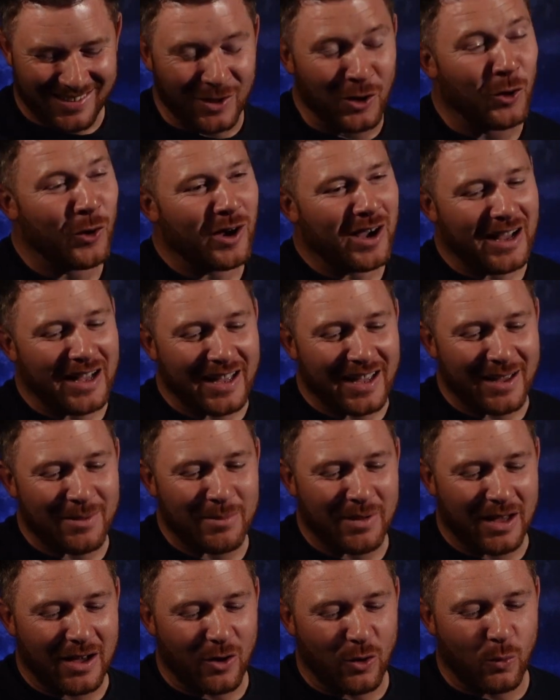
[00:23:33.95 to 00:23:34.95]
No,
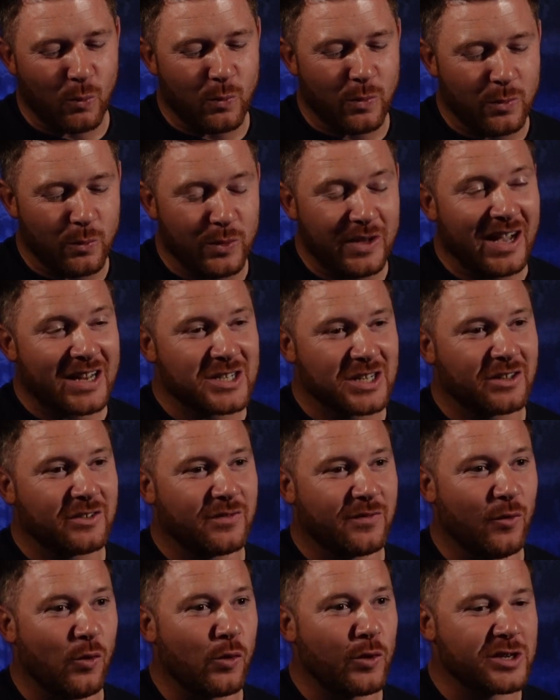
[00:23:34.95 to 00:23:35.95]
we actually
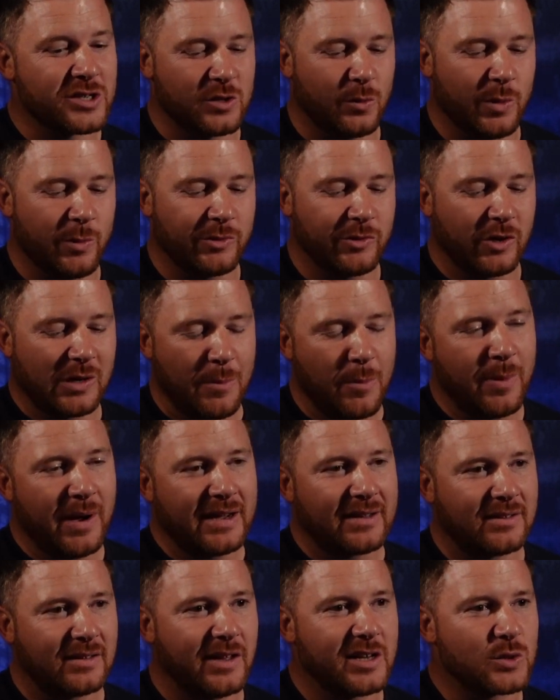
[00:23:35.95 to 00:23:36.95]
focus, when we're talking about
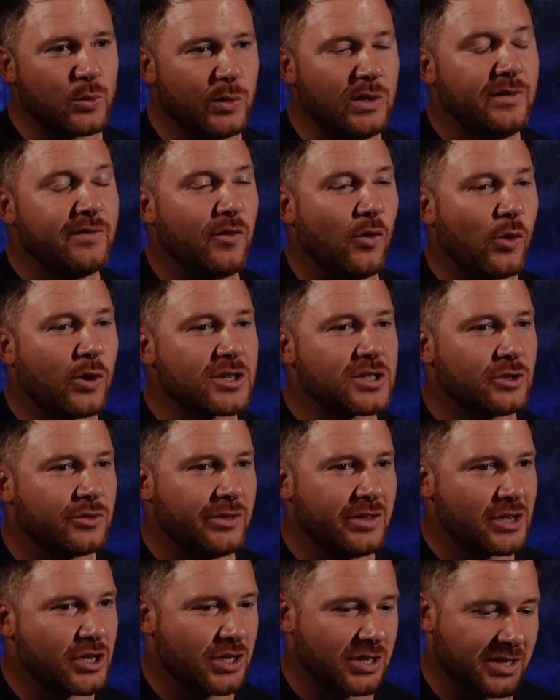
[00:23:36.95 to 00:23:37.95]
buy-to-lets, we focus on
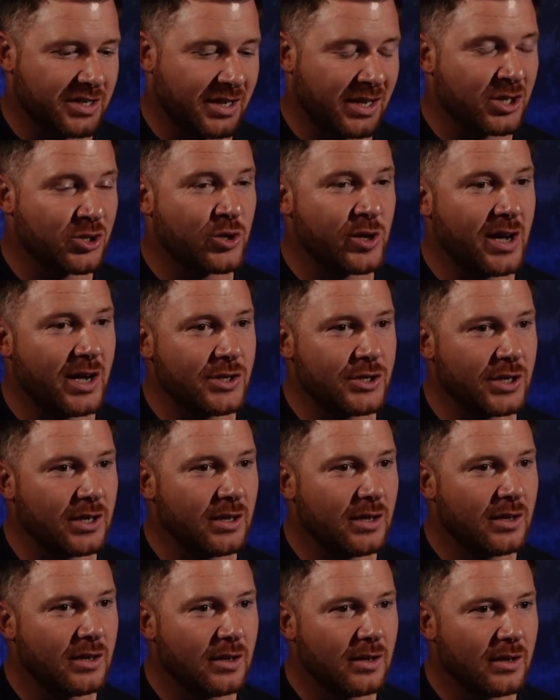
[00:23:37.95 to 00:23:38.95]
this as a strategy.
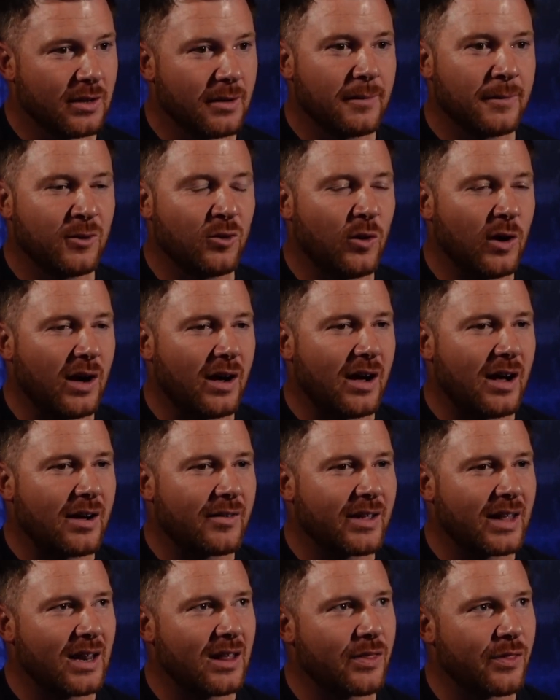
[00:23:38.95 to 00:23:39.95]
I
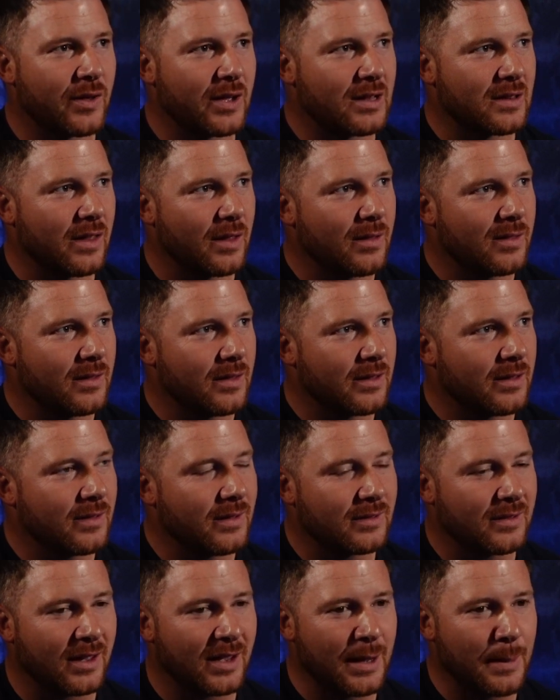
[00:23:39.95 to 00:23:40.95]
kind of think that the
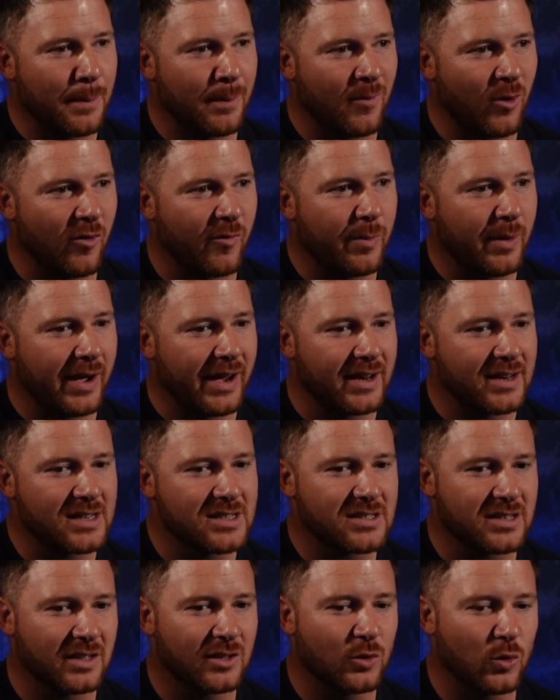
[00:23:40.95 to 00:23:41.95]
time of buying
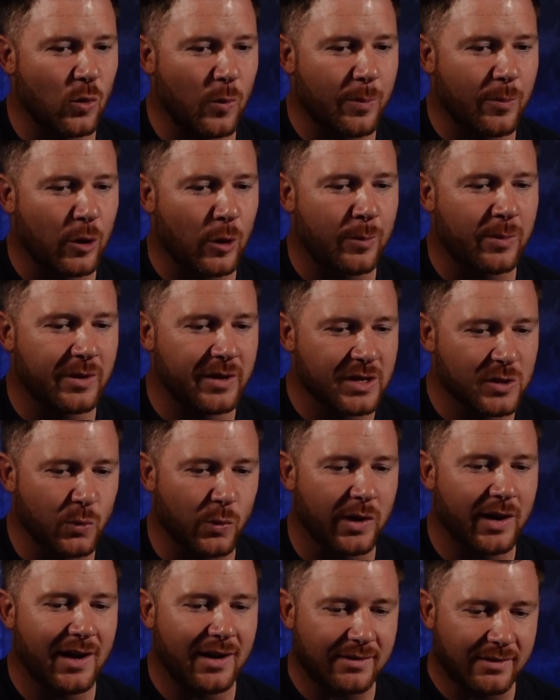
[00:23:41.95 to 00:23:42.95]
single properties
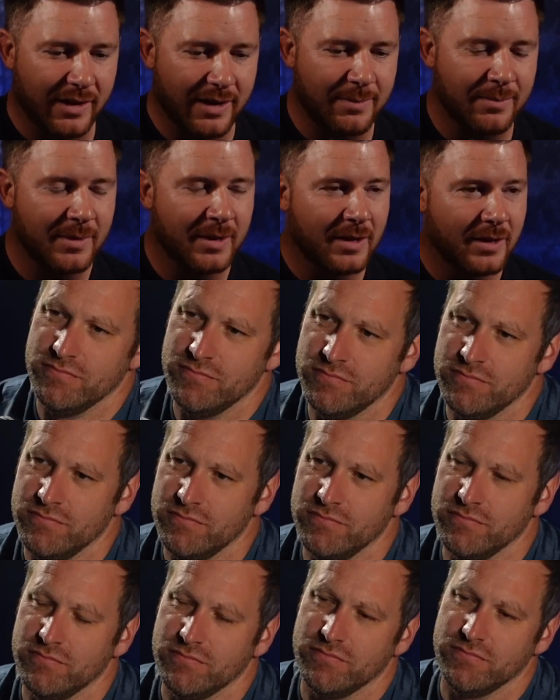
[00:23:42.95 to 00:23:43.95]
one at a time,
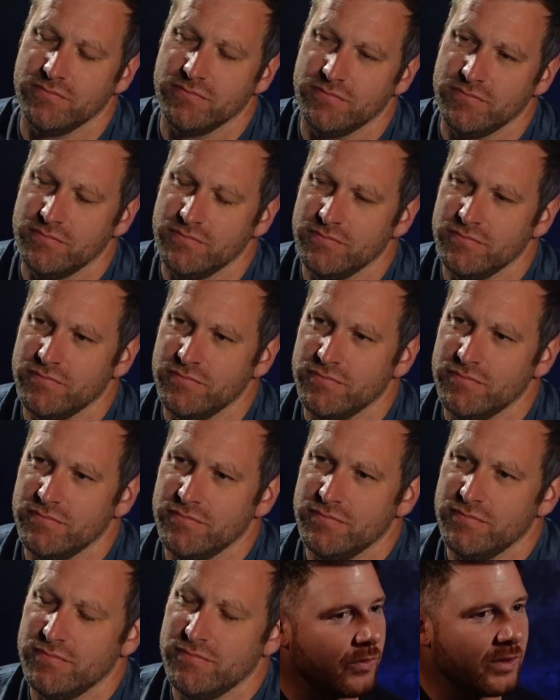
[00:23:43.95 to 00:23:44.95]
with what we're going through
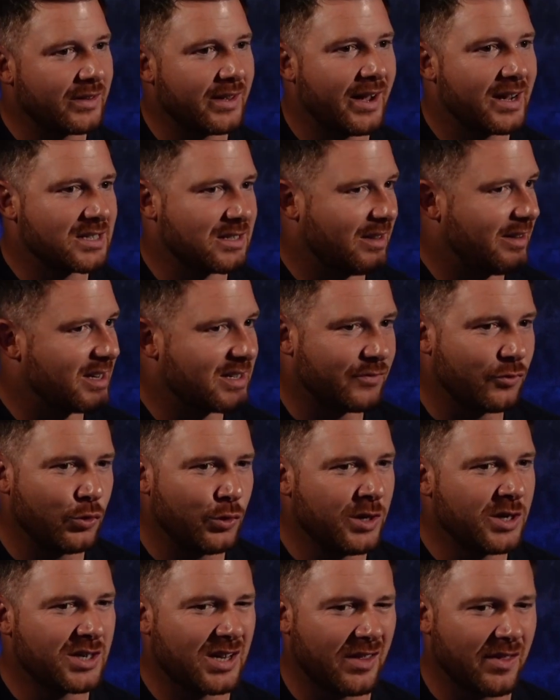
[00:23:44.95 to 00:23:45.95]
in the tax the last few
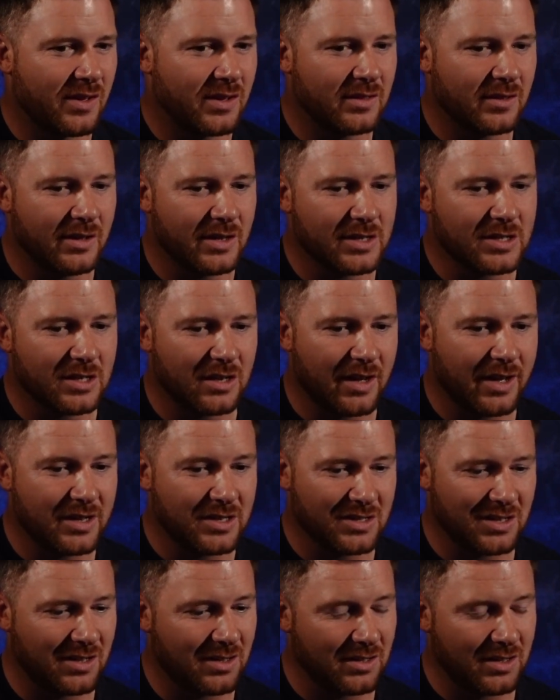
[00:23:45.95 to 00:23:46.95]
years, I think that
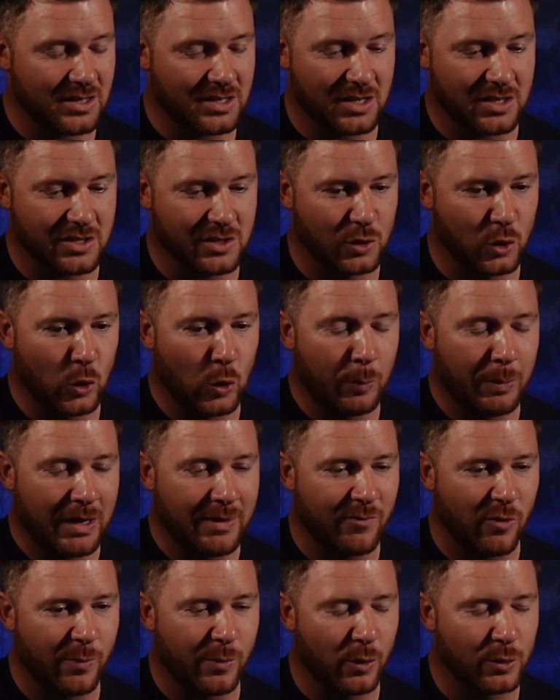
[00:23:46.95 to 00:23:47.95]
it's a slow,
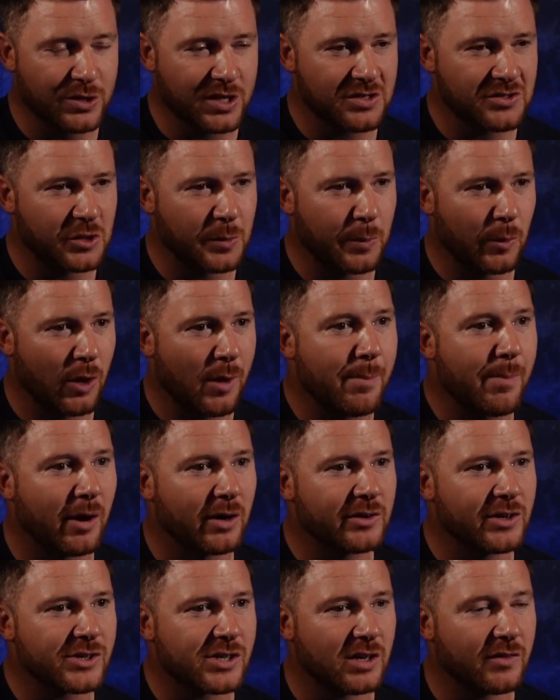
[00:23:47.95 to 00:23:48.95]
painful process, and you'll probably
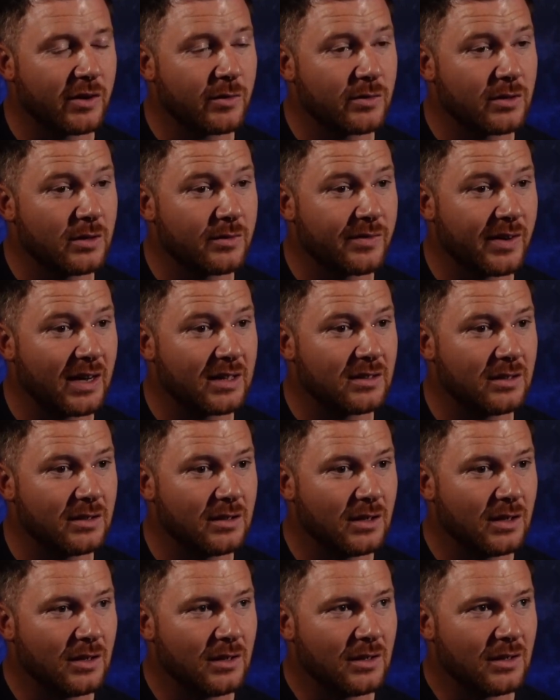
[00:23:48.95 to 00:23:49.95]
burn yourself out with the fact that
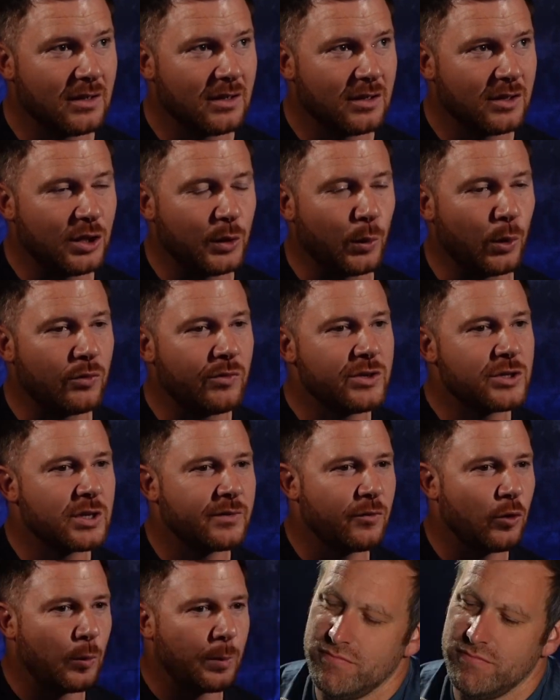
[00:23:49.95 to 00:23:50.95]
you won't reach your
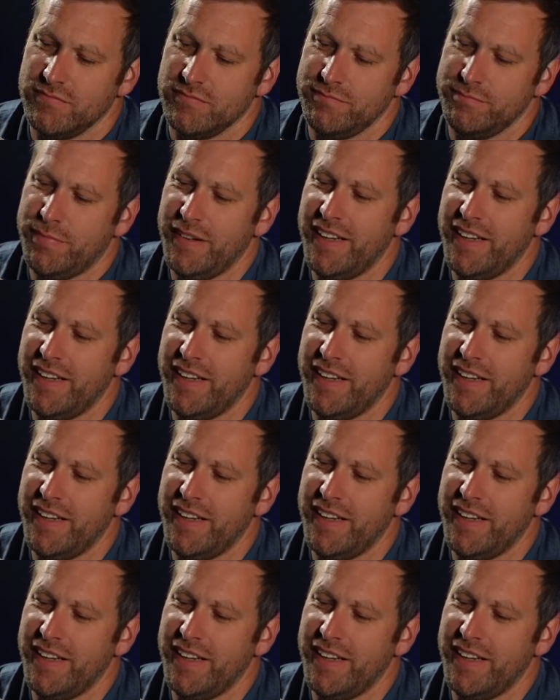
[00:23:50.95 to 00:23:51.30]
full potential.